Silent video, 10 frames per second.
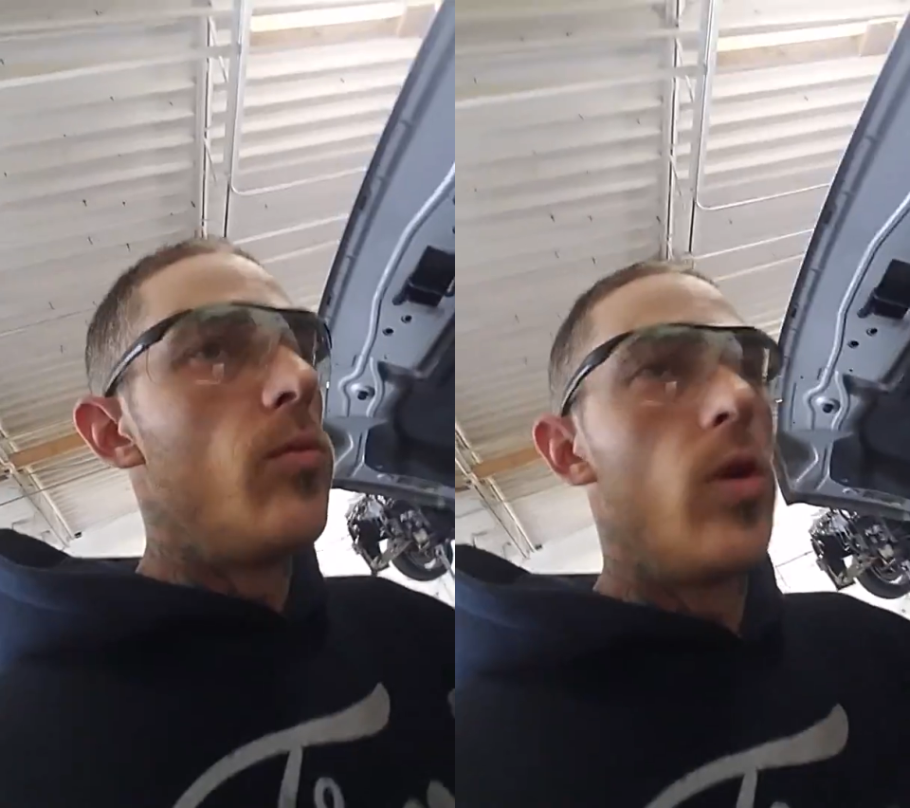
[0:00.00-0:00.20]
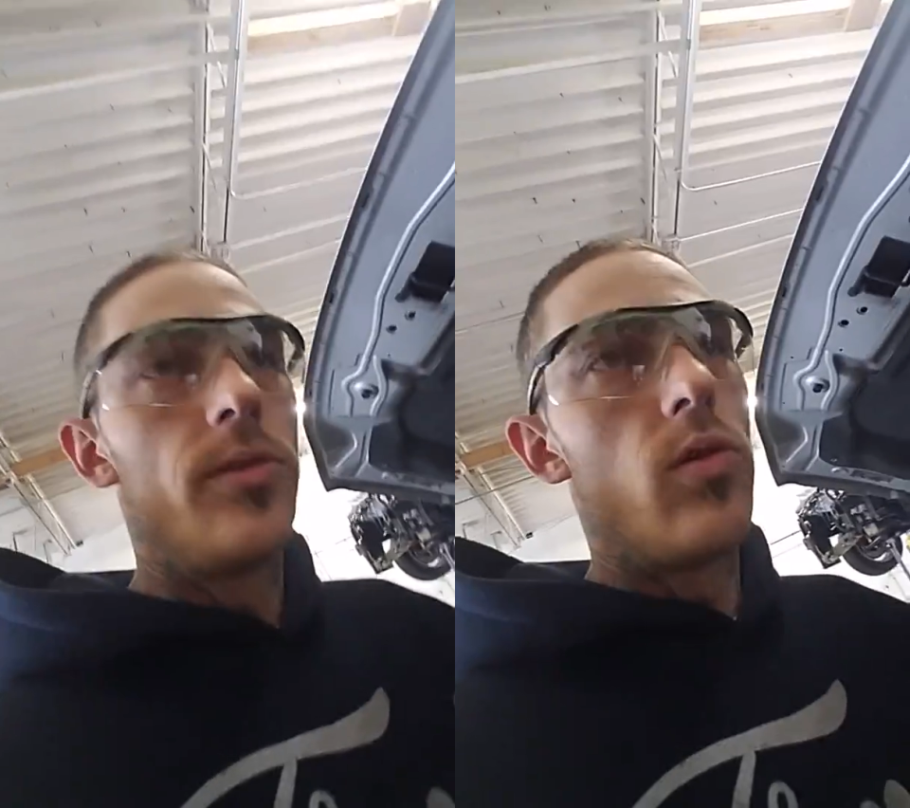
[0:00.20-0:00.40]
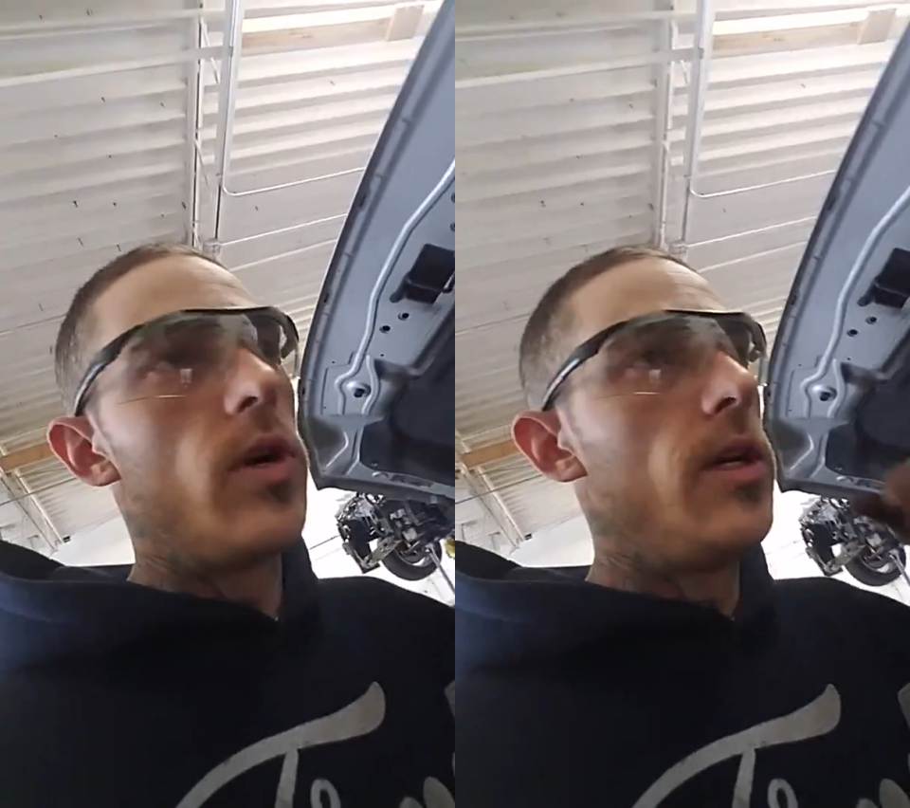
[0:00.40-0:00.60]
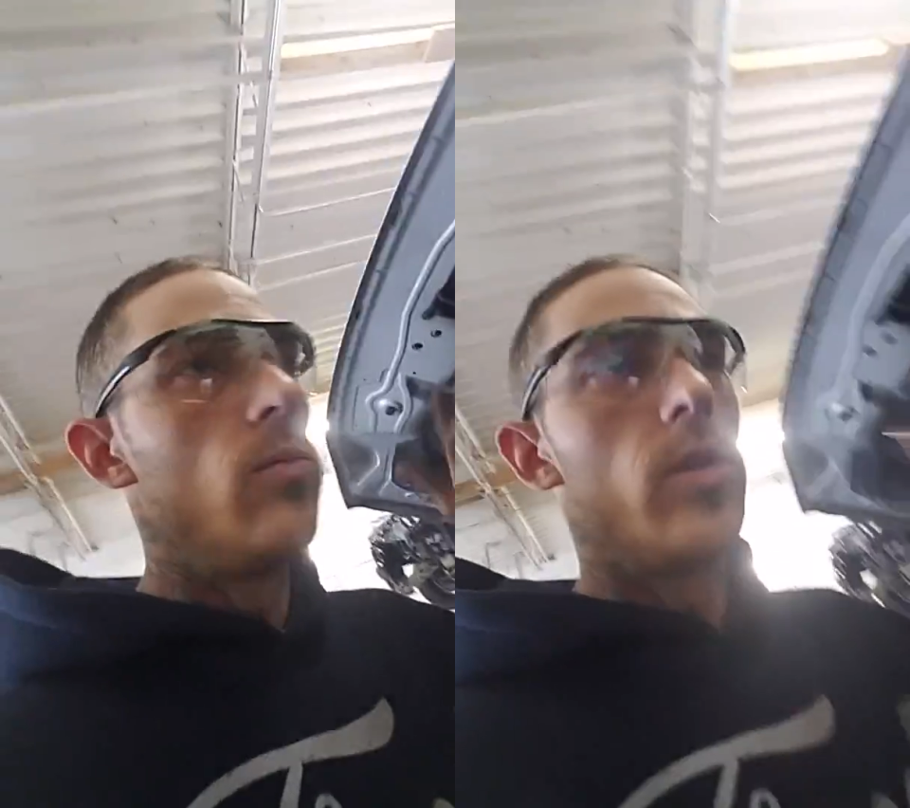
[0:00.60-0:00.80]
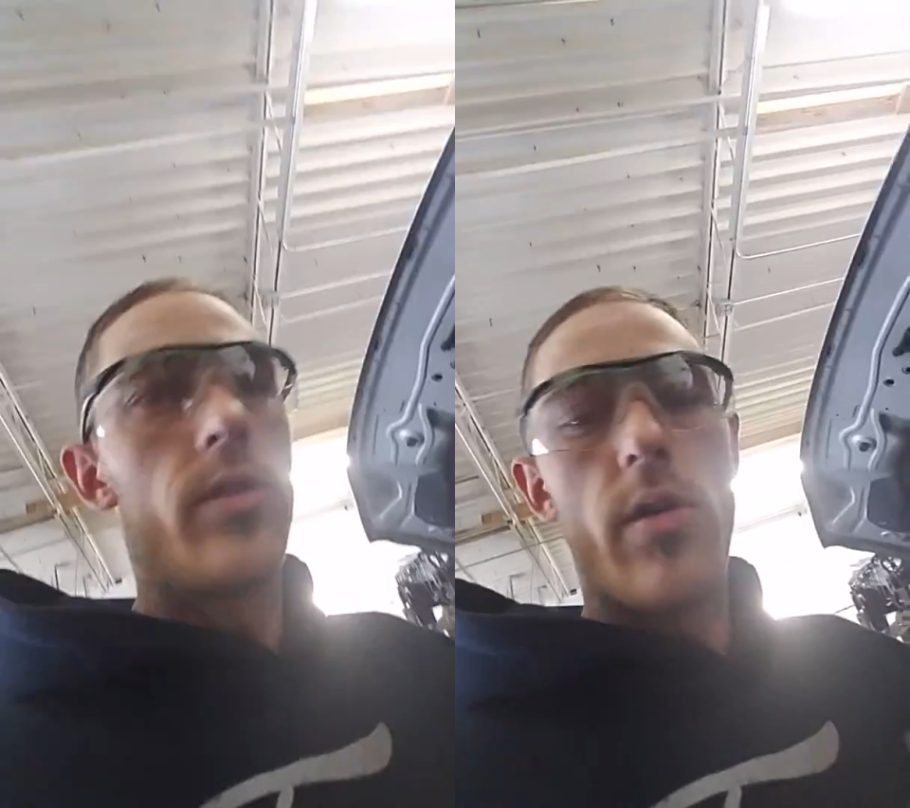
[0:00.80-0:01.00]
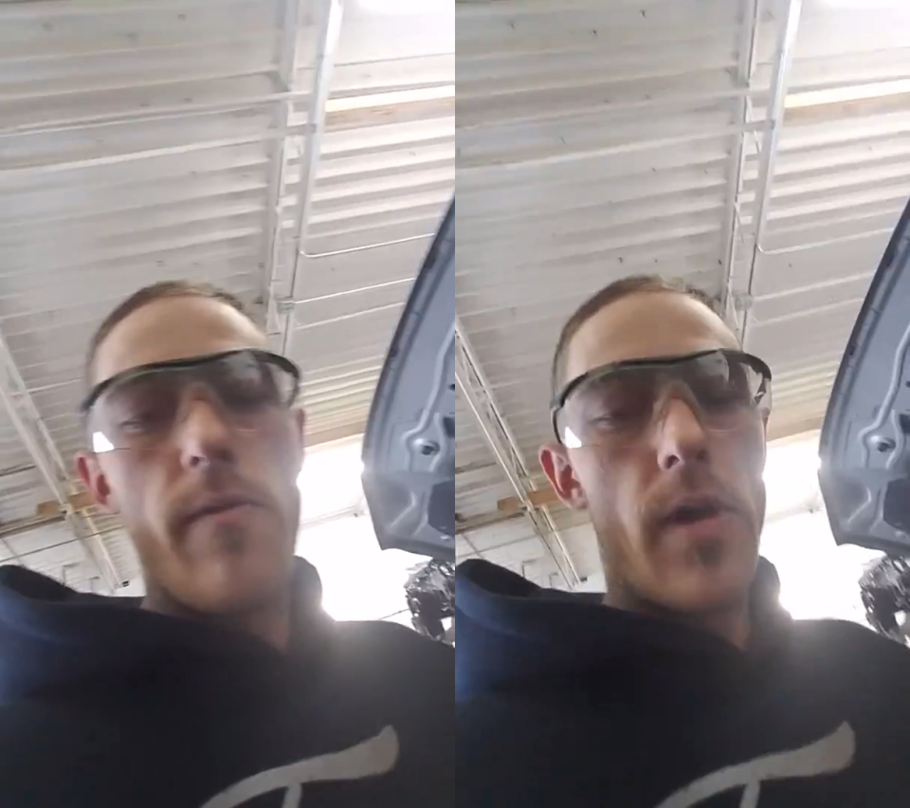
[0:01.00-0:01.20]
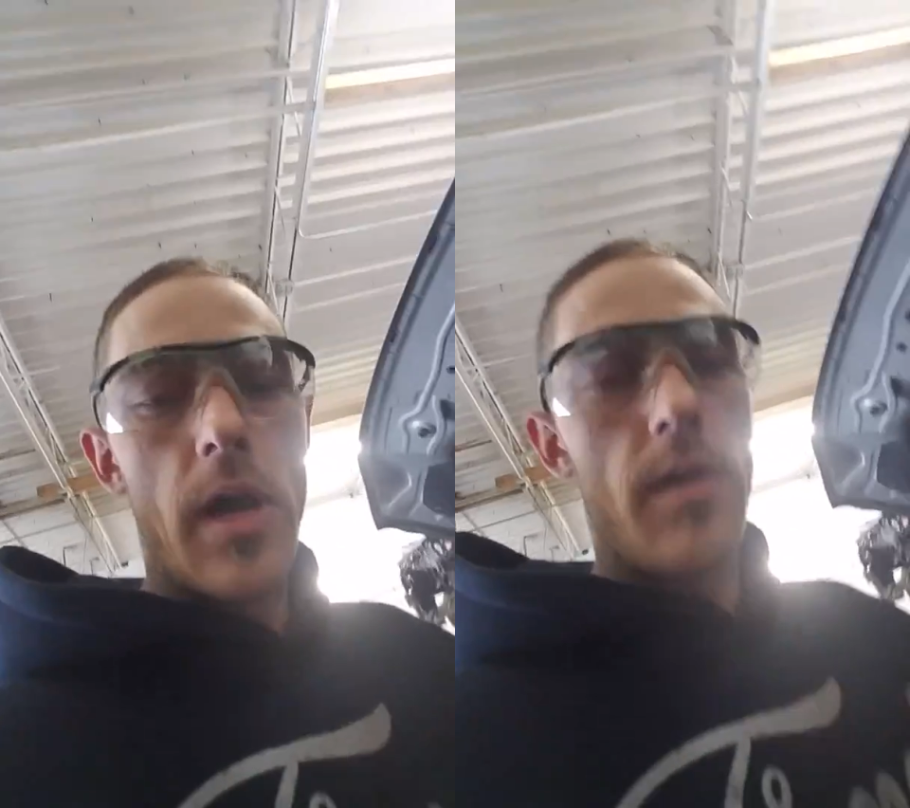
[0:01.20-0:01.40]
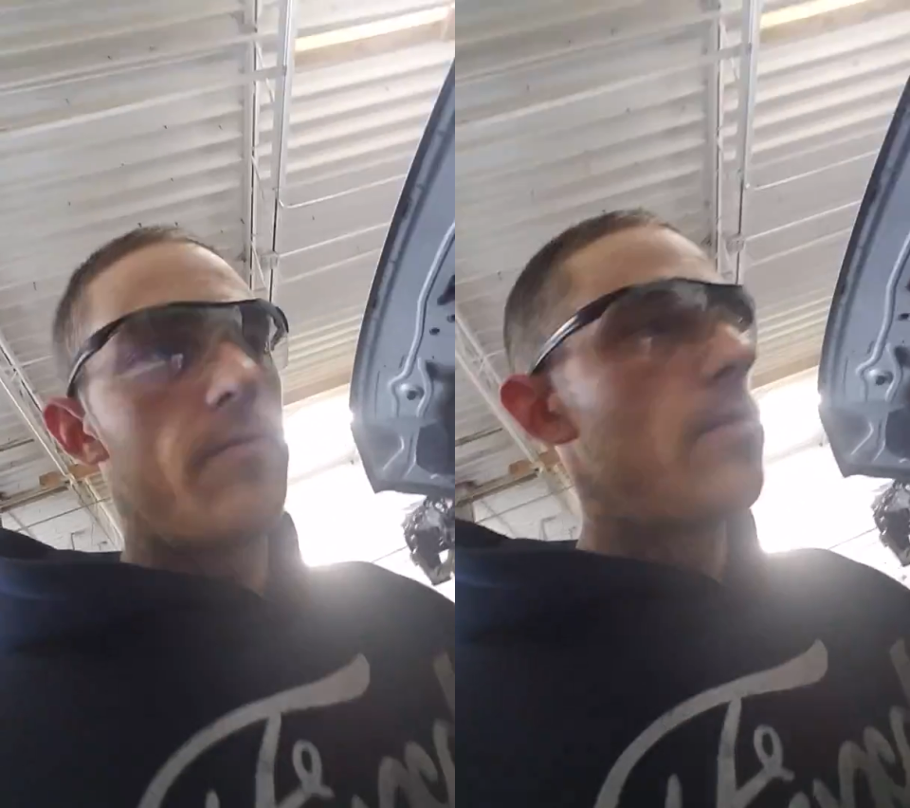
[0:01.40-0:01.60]
120,
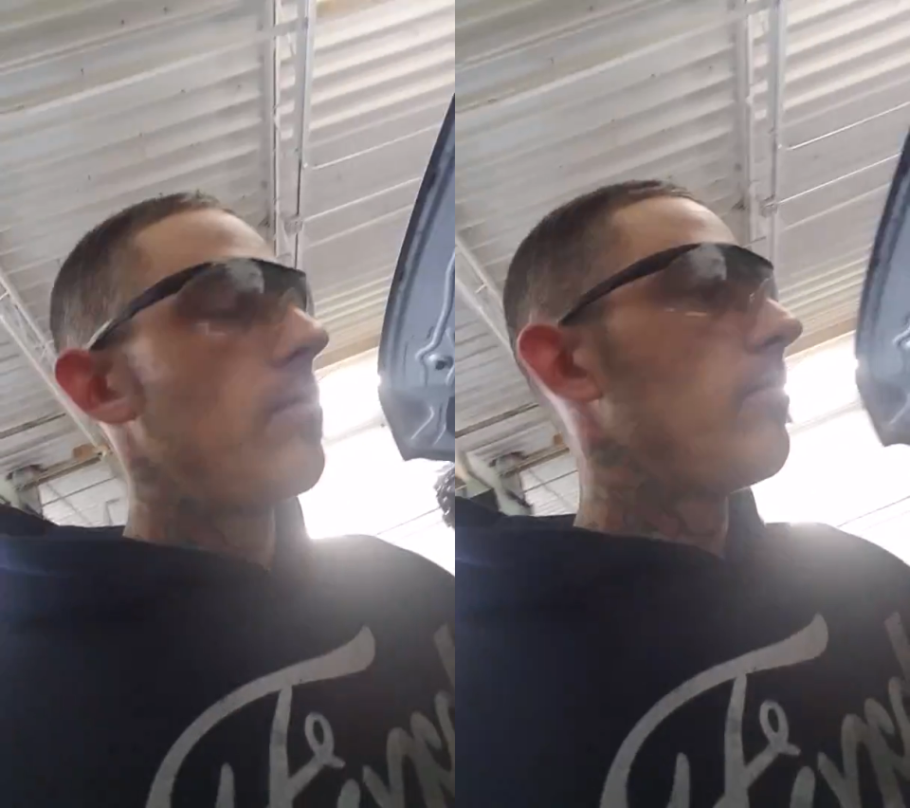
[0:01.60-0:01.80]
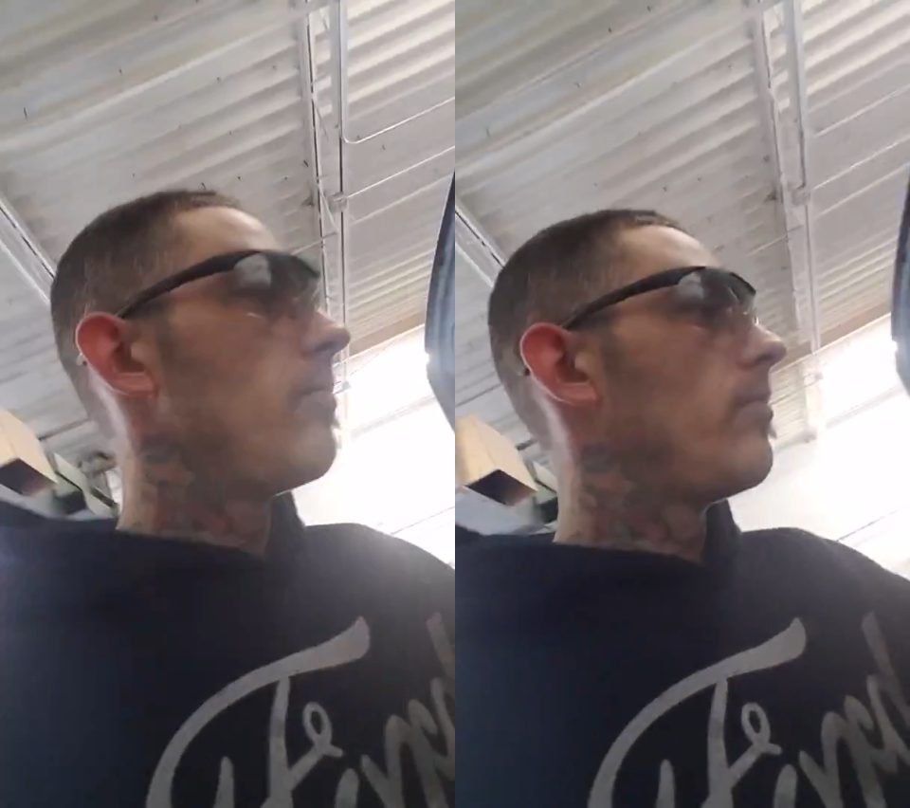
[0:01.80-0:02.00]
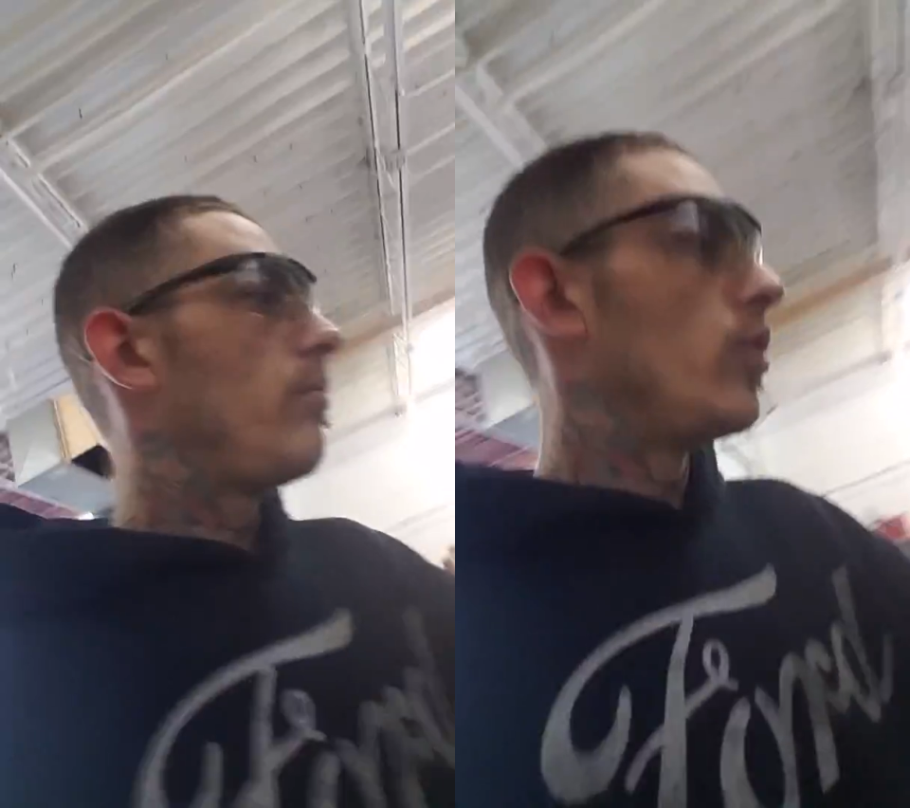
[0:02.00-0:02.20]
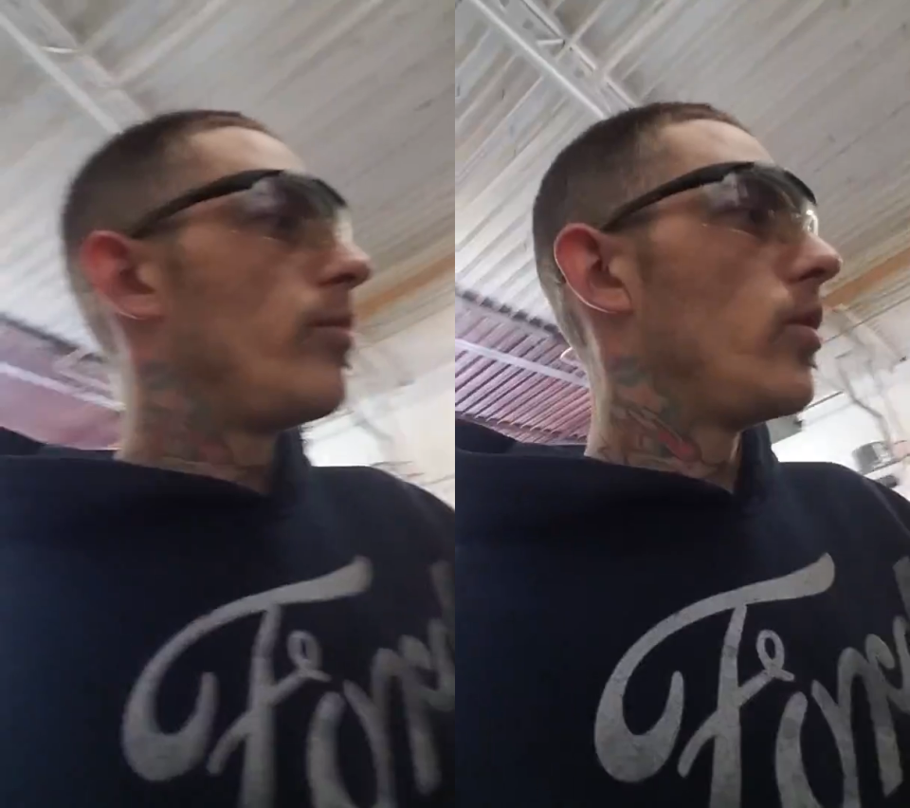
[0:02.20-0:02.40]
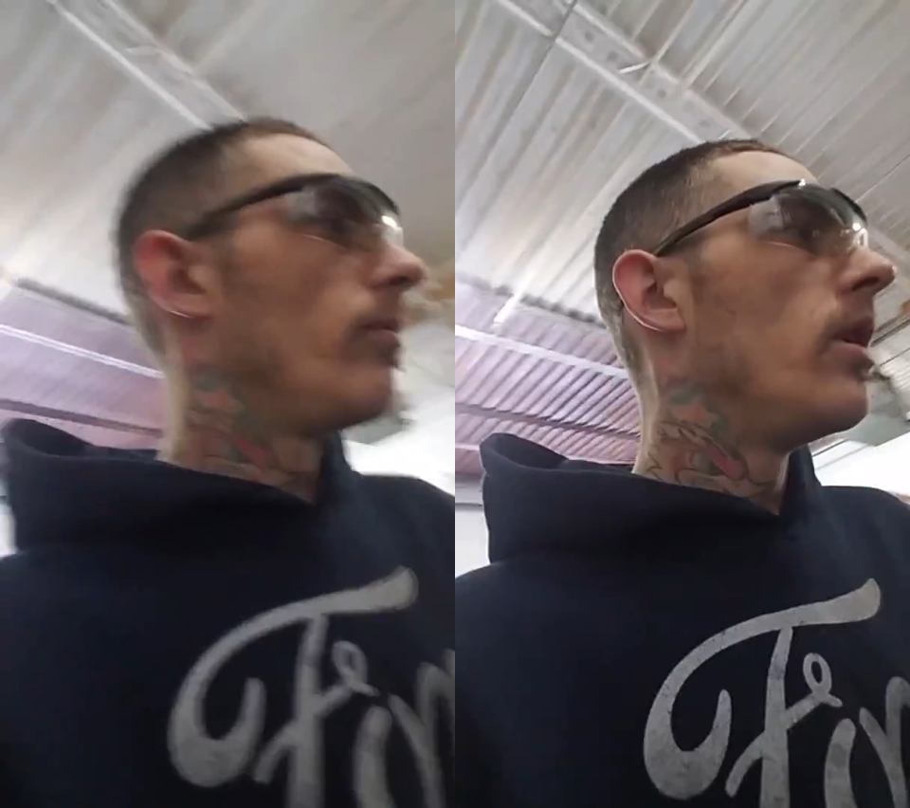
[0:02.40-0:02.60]
135, boom, boom.